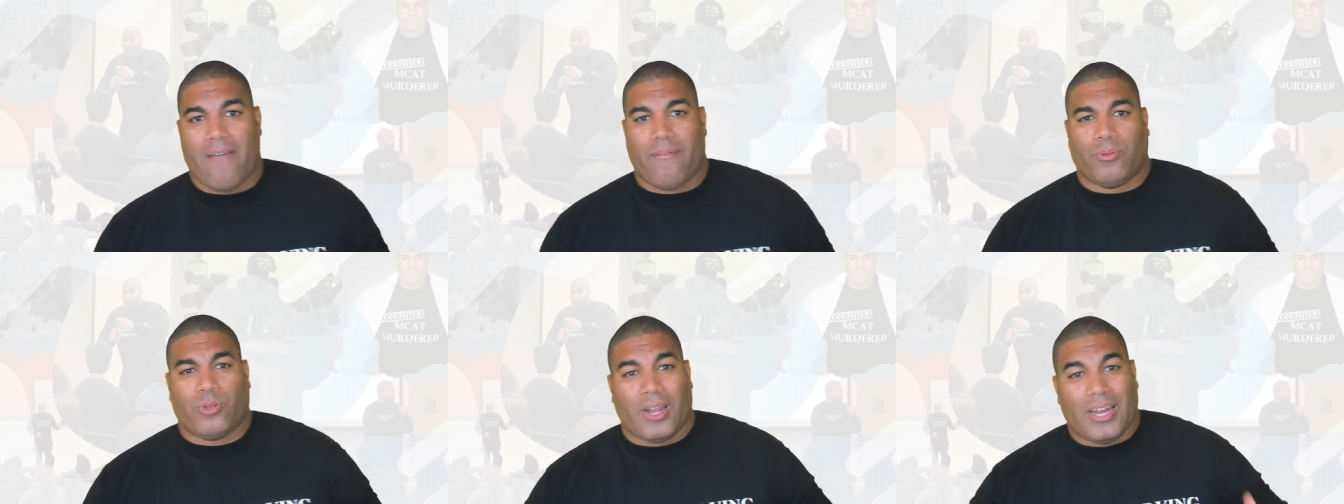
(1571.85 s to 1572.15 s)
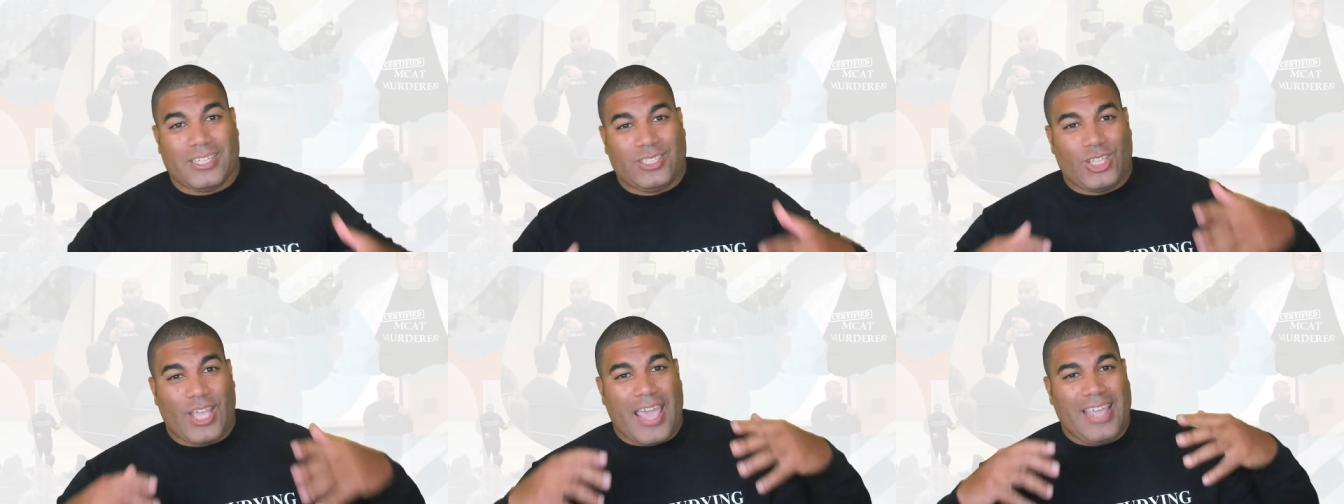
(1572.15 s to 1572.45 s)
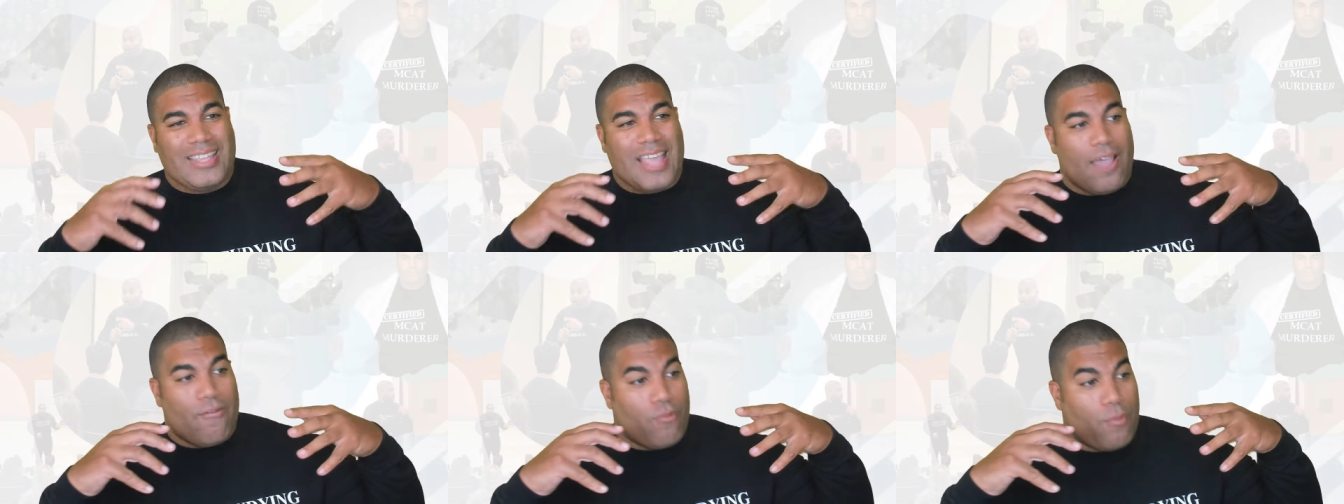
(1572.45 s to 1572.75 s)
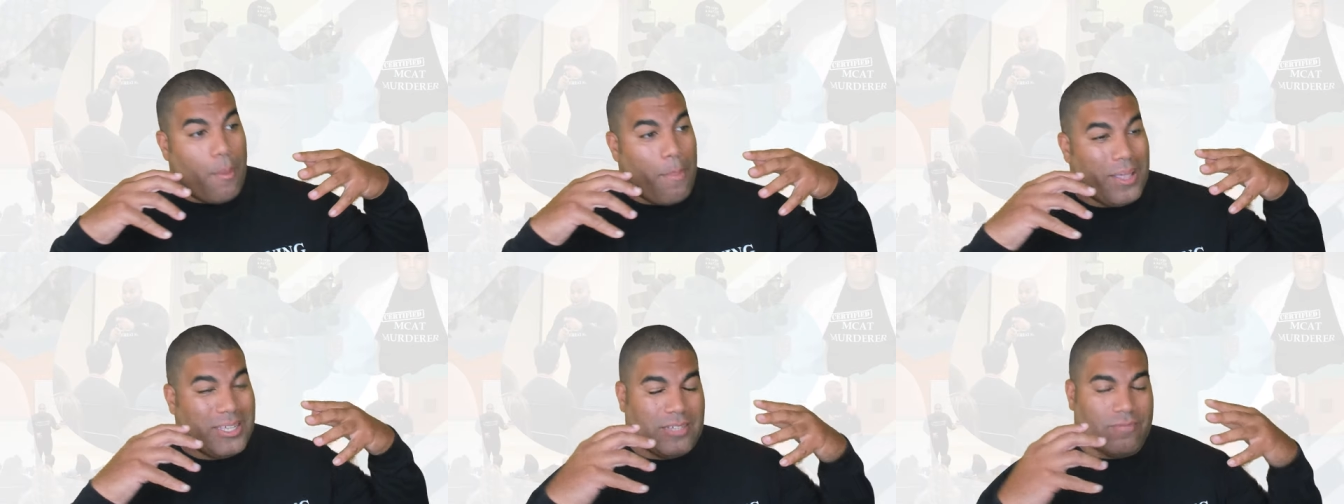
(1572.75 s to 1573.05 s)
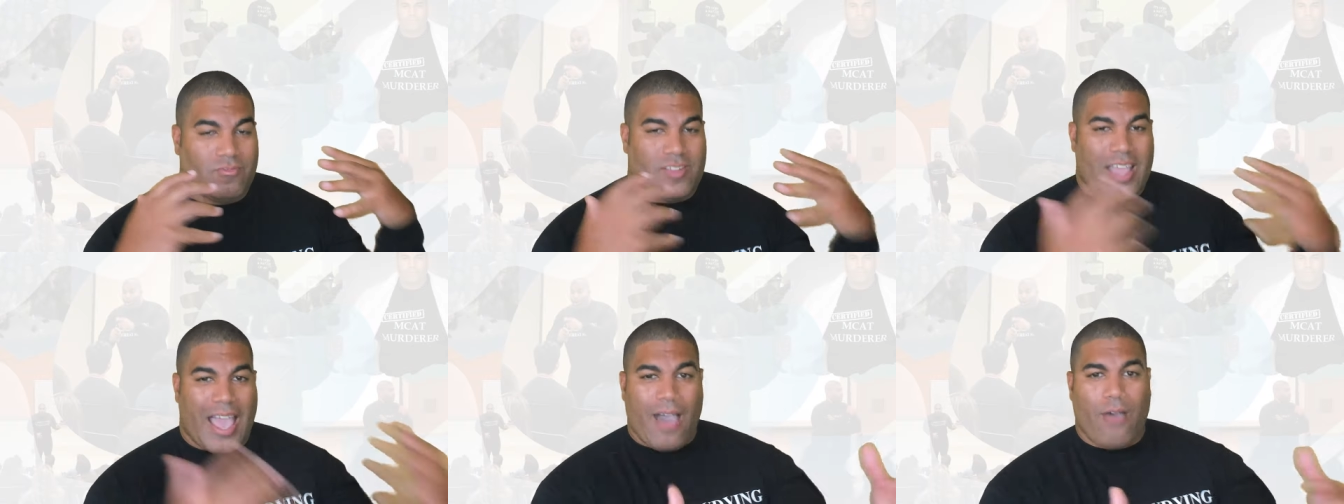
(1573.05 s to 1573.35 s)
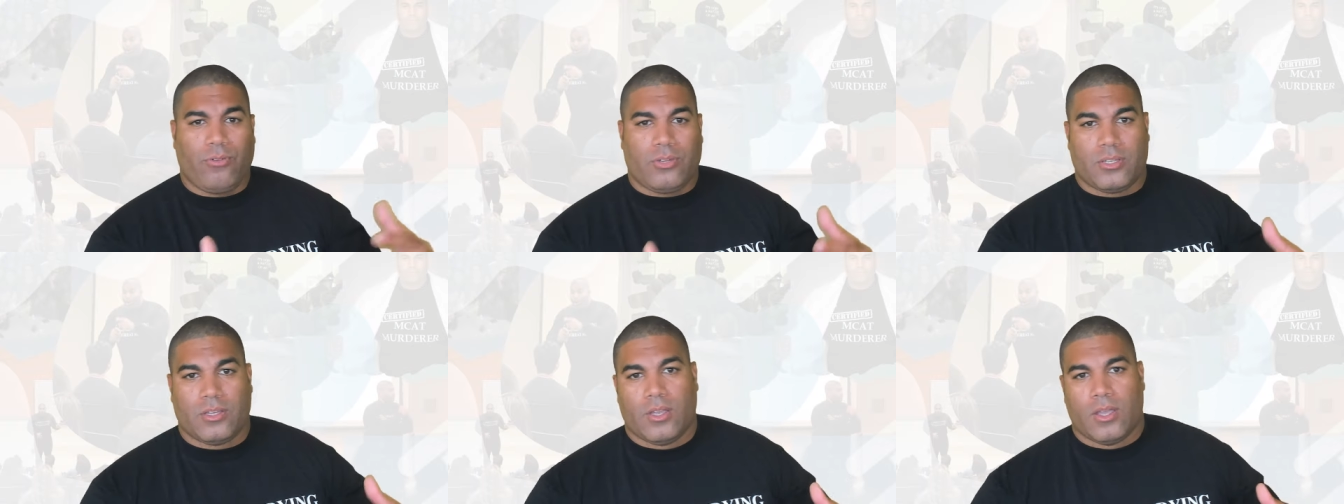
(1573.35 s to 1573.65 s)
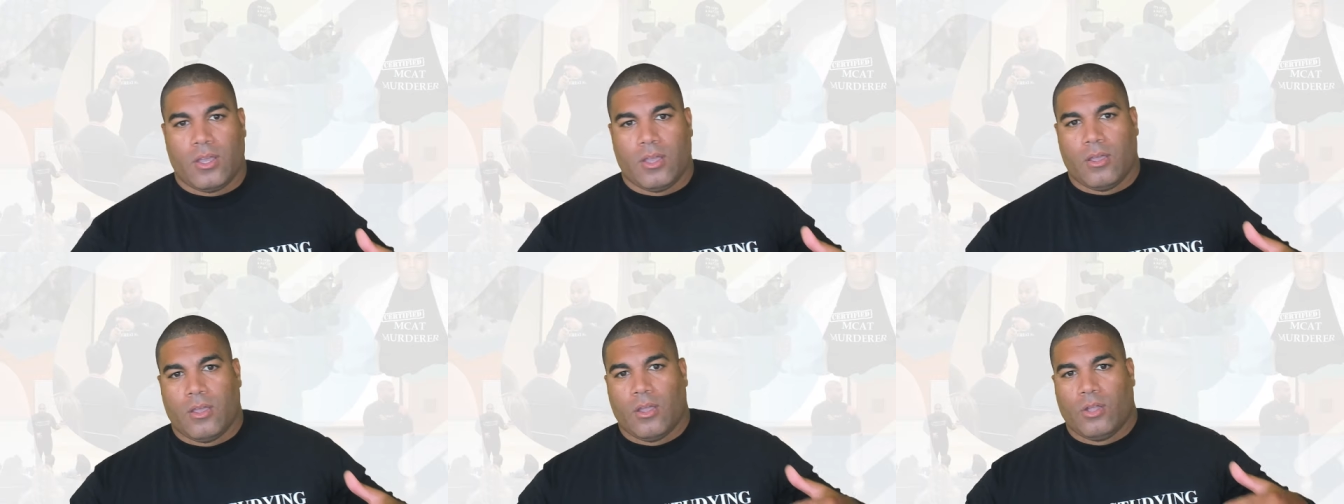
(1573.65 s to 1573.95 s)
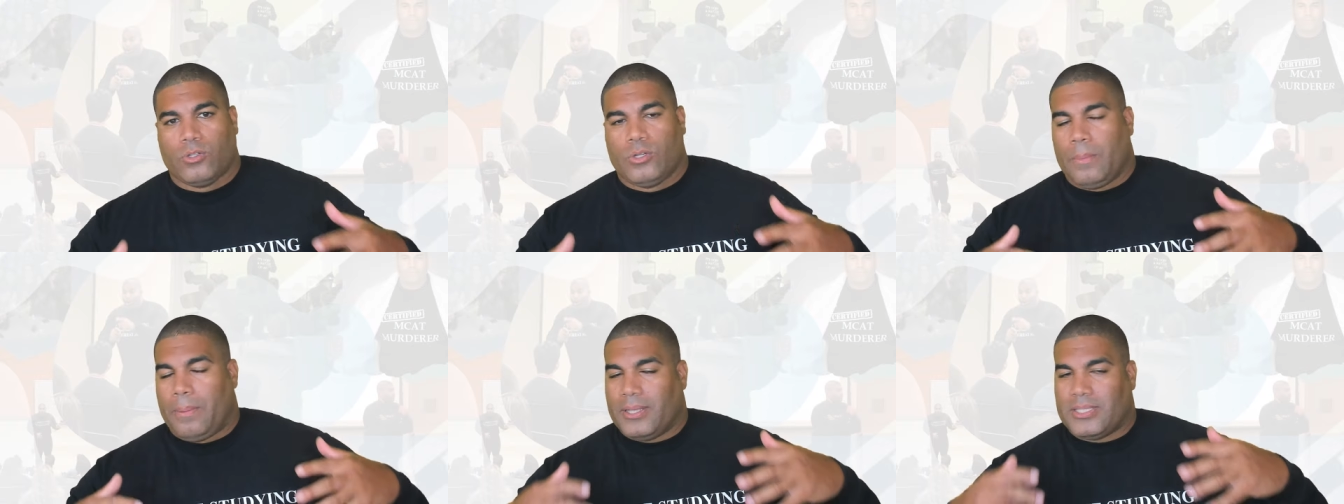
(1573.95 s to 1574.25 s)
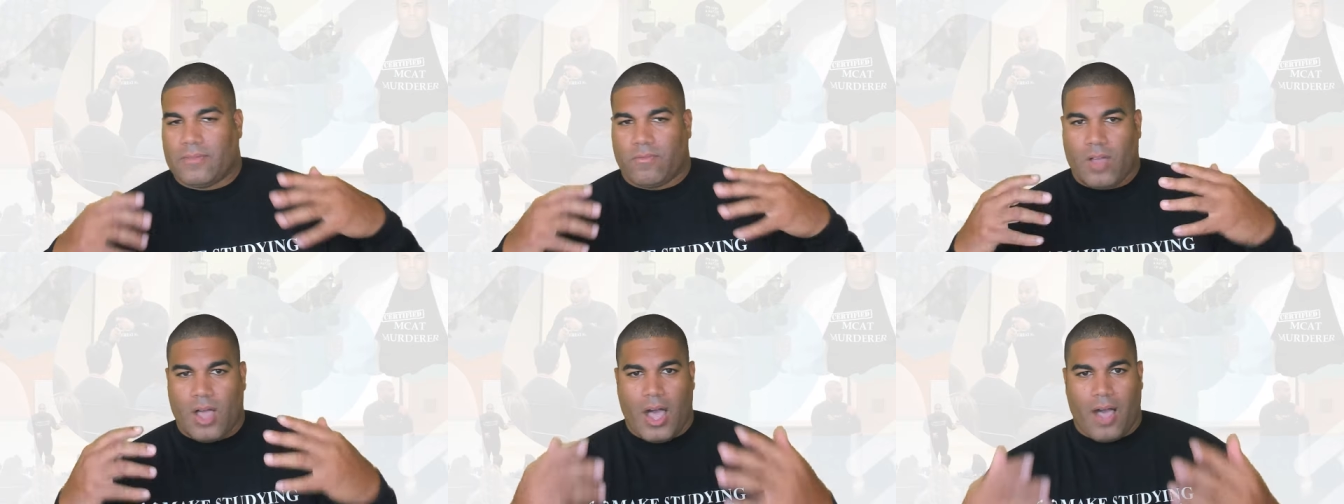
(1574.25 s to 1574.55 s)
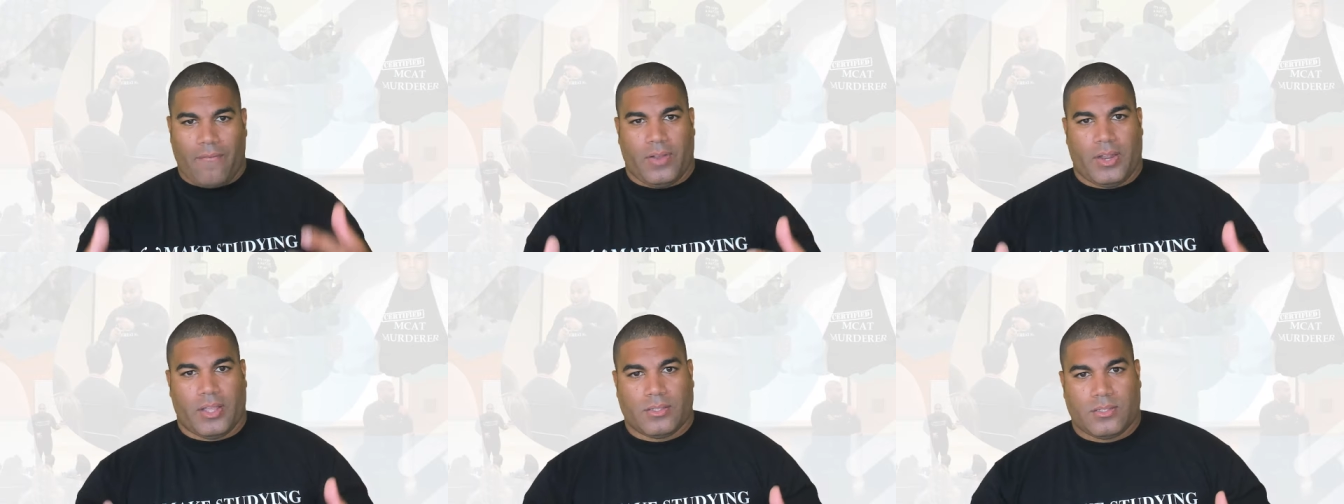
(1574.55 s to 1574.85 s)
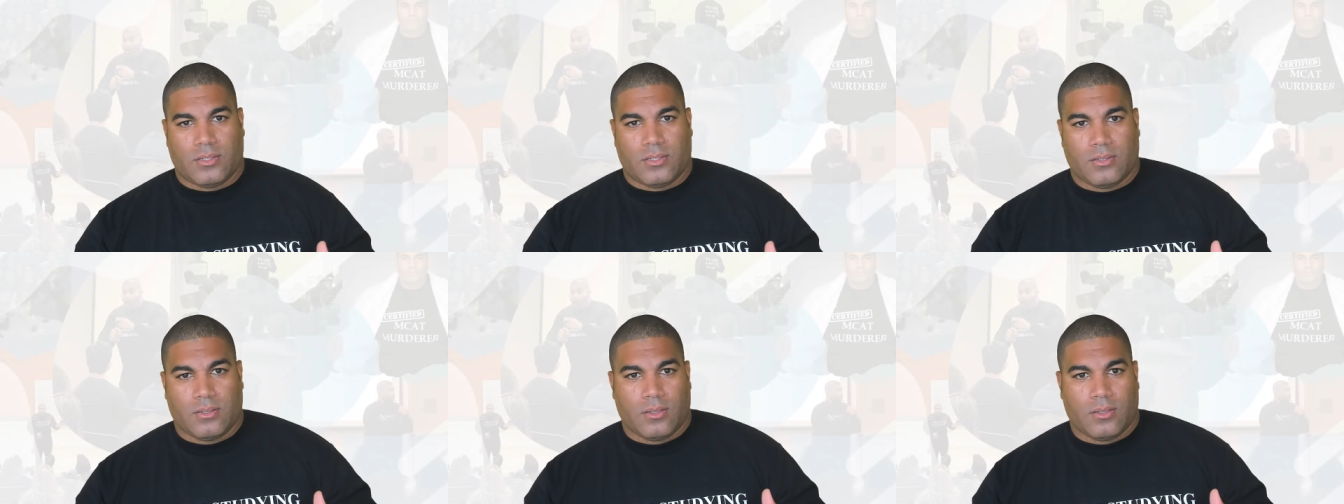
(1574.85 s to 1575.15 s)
I'm trying to take that from a place of doubt to a place of confidence